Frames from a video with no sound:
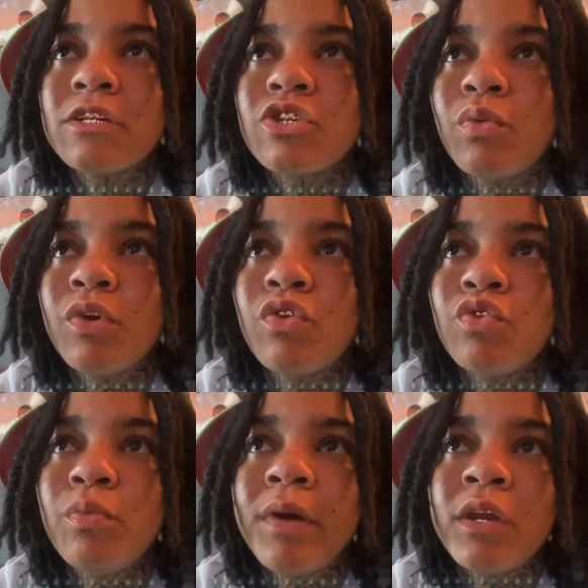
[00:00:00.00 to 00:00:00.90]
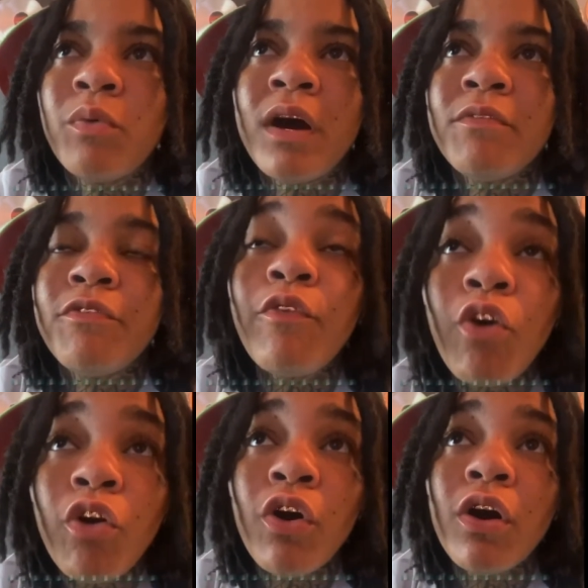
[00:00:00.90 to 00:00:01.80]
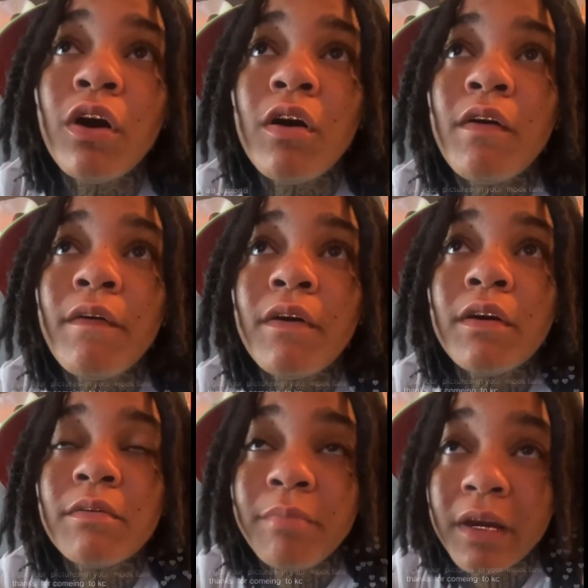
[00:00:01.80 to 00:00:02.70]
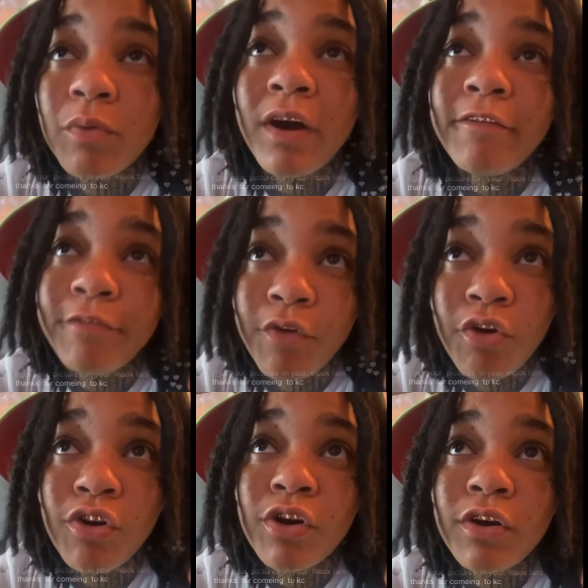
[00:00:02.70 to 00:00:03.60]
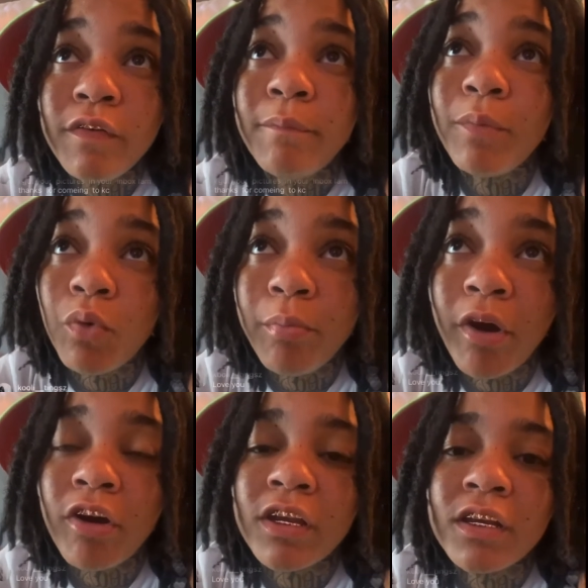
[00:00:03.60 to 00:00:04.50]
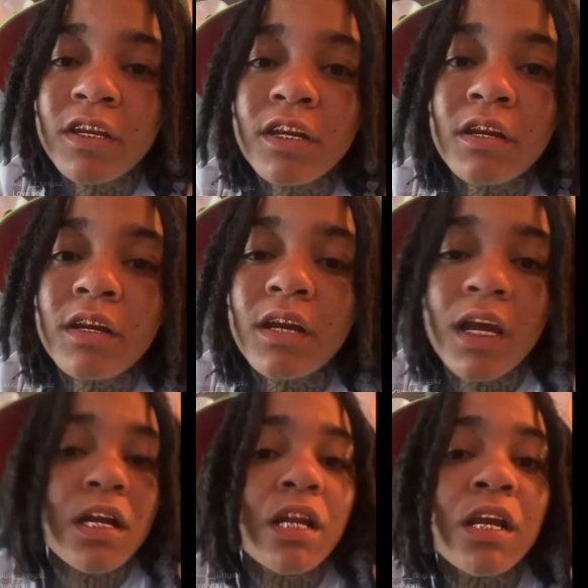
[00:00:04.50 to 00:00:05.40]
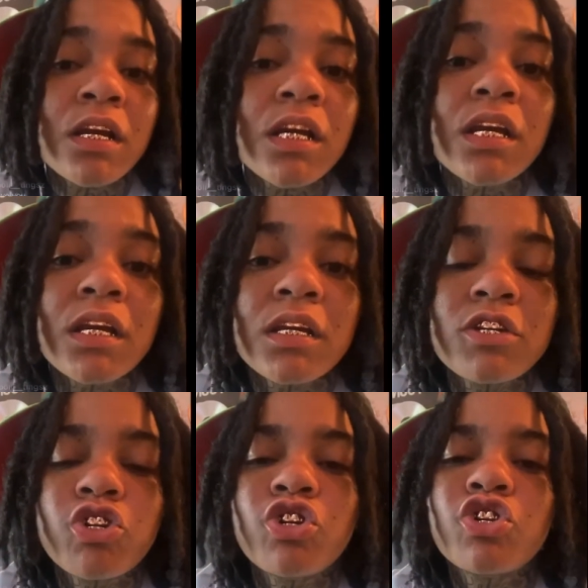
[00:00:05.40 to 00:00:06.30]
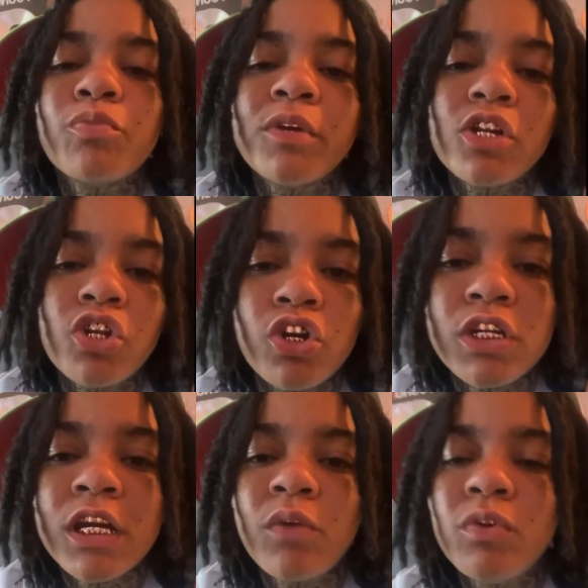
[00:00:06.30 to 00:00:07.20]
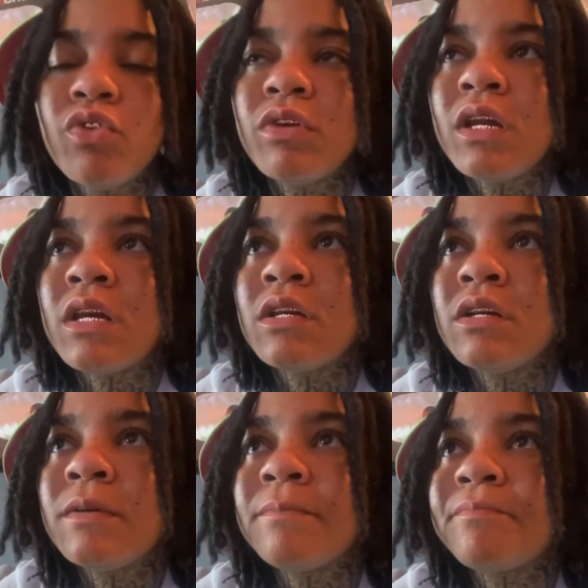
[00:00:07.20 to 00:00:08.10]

So we're gonna do Petty WAP four, Petty WAP four, pool party, in Atlanta again. So this gonna be the third time we do Atlanta.